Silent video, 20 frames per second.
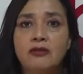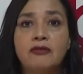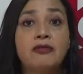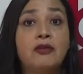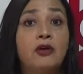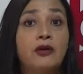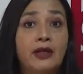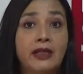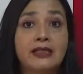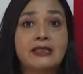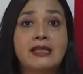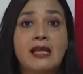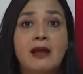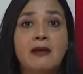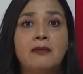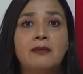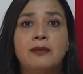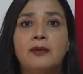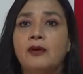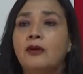For
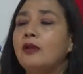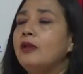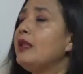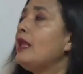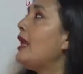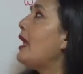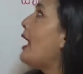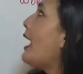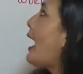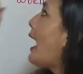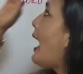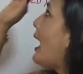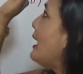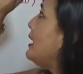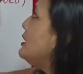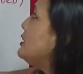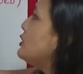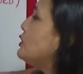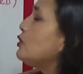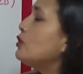example,
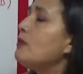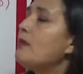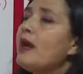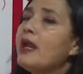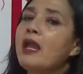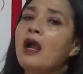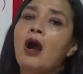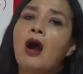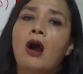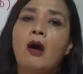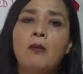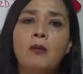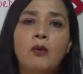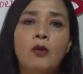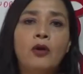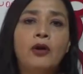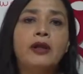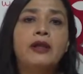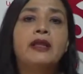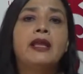I do my
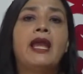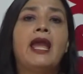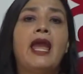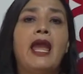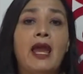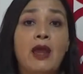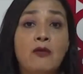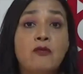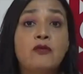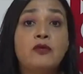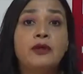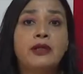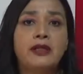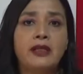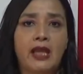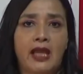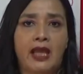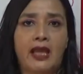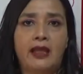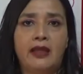homework every
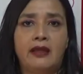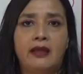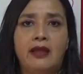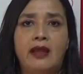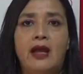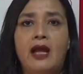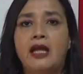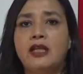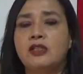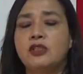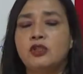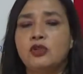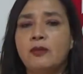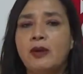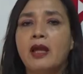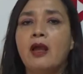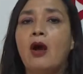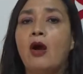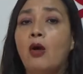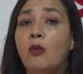day. I do
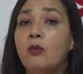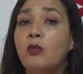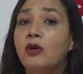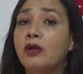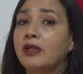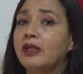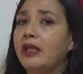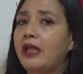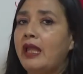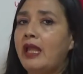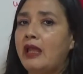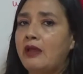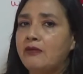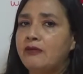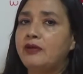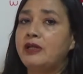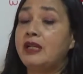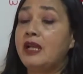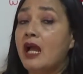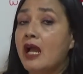my homework
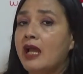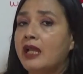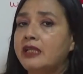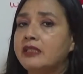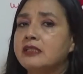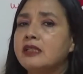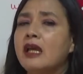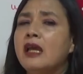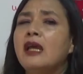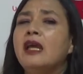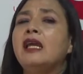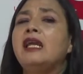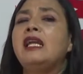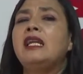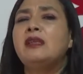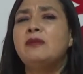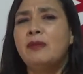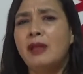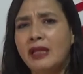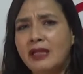every night.
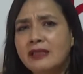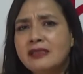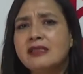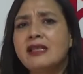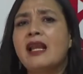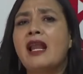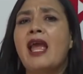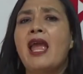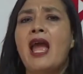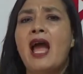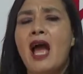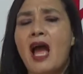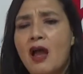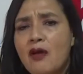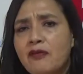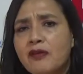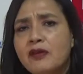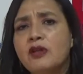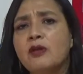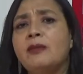It means that I
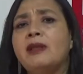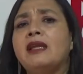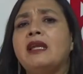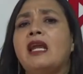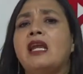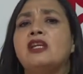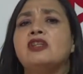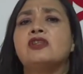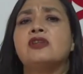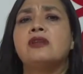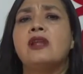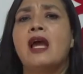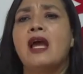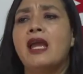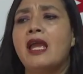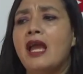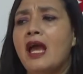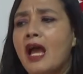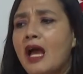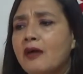have an obligation. I
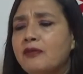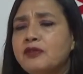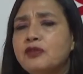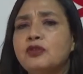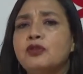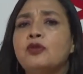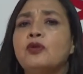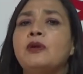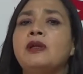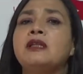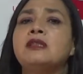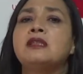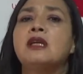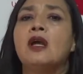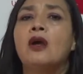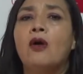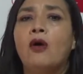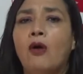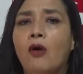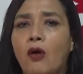have to do it
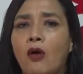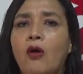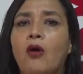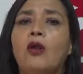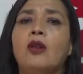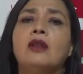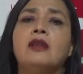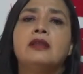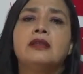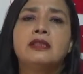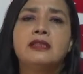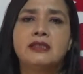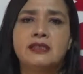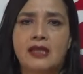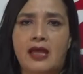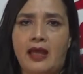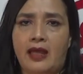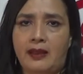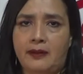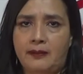all the
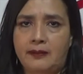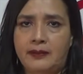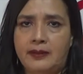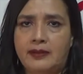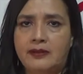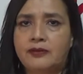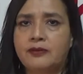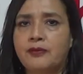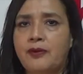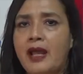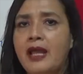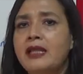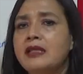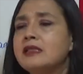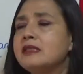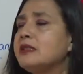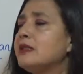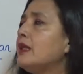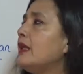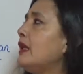time, right?